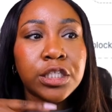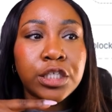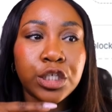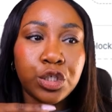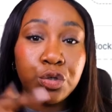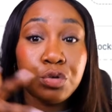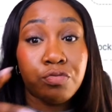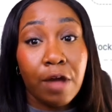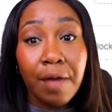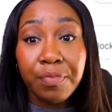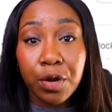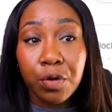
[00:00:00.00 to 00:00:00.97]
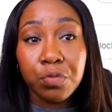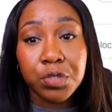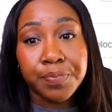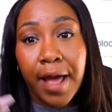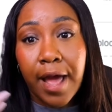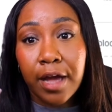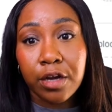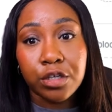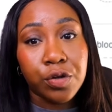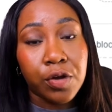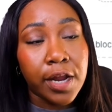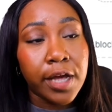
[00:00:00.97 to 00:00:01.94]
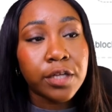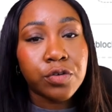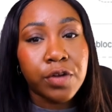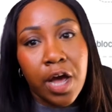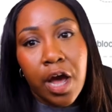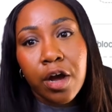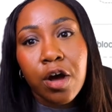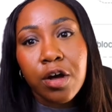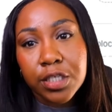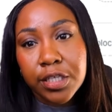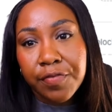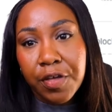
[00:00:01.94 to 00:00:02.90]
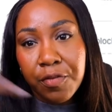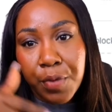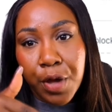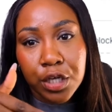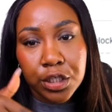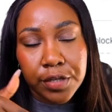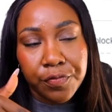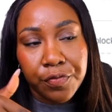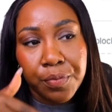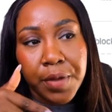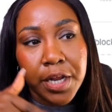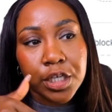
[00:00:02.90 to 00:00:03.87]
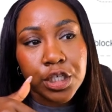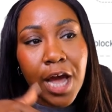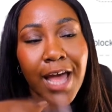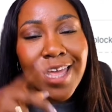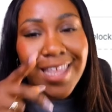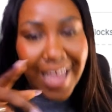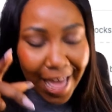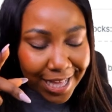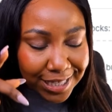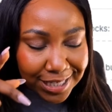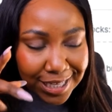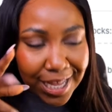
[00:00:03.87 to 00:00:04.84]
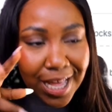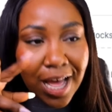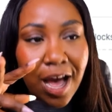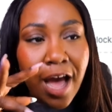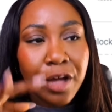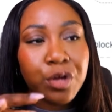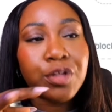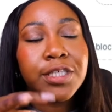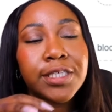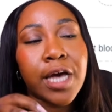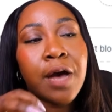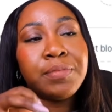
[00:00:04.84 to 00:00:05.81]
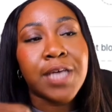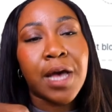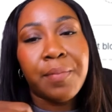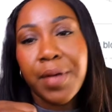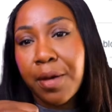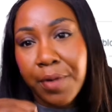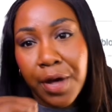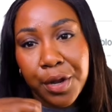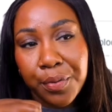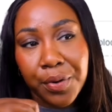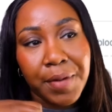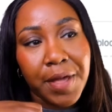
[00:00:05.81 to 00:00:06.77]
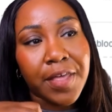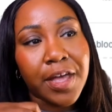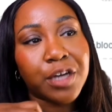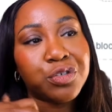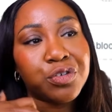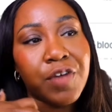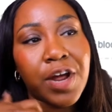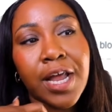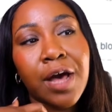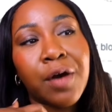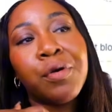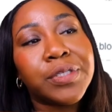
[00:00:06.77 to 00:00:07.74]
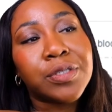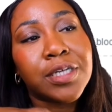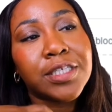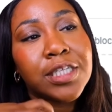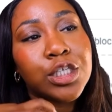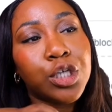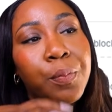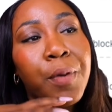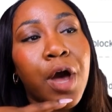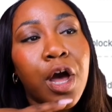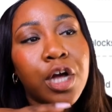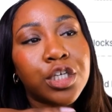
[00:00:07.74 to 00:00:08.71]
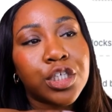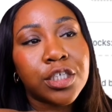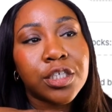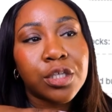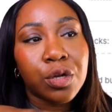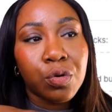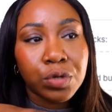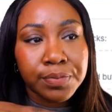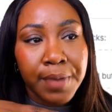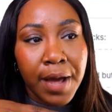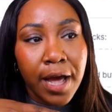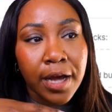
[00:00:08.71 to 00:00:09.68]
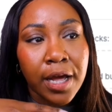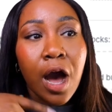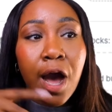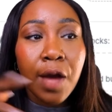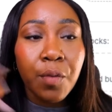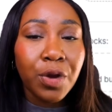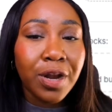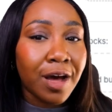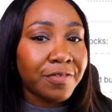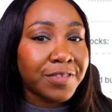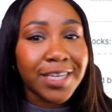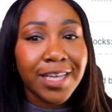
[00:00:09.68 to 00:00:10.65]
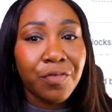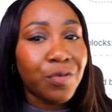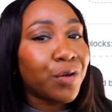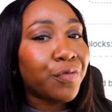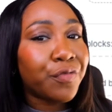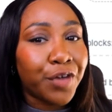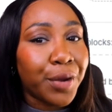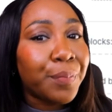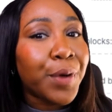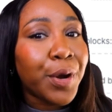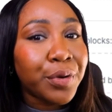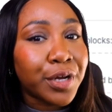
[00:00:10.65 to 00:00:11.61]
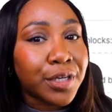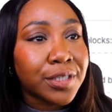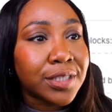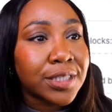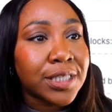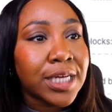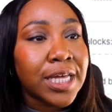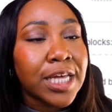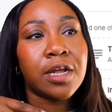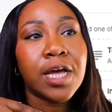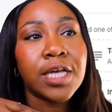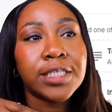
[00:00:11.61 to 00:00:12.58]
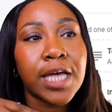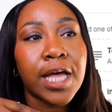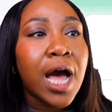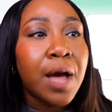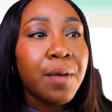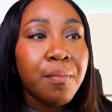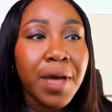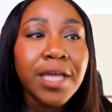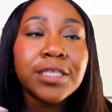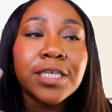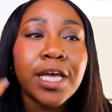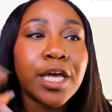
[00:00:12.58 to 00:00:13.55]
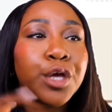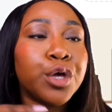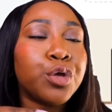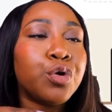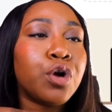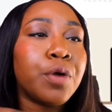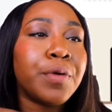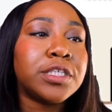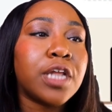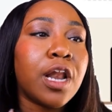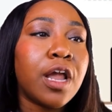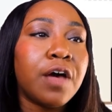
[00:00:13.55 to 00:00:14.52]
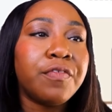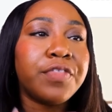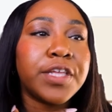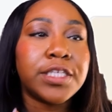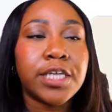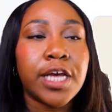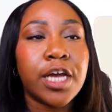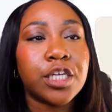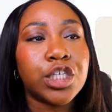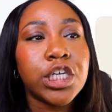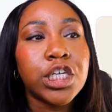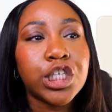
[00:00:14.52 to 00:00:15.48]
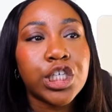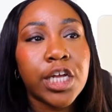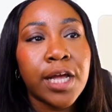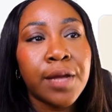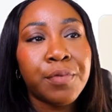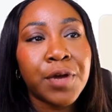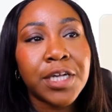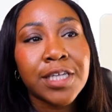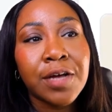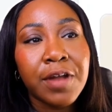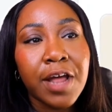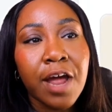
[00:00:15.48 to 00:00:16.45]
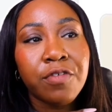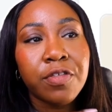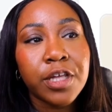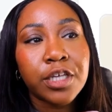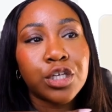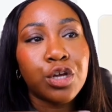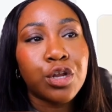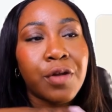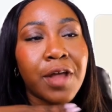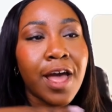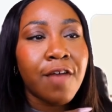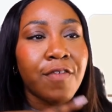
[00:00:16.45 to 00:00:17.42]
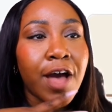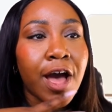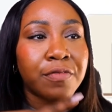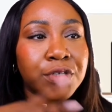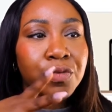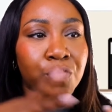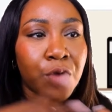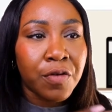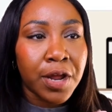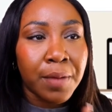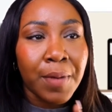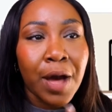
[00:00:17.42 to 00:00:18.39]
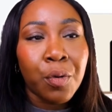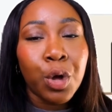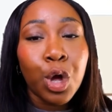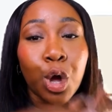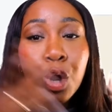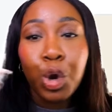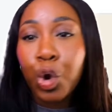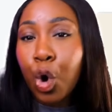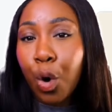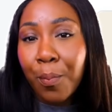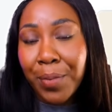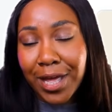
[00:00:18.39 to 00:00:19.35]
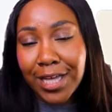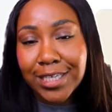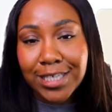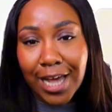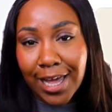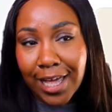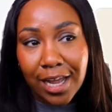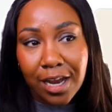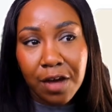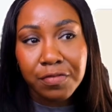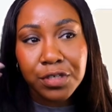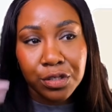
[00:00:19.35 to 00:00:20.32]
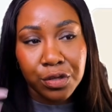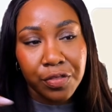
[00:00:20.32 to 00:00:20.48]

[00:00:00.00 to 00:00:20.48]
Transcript: did you grab the launch pack? Because you clicked on it. I can't see if they've purchased it through ManyChat yet. I could set up Zapier, but I don't want to pay the extra right now. So I said, did you purchase the launch pack? I would love to give you a free bonus. I say, amazing, you're going to love this tech cheat sheet. It breaks down everything so you don't ever have to worry about not being techie enough to do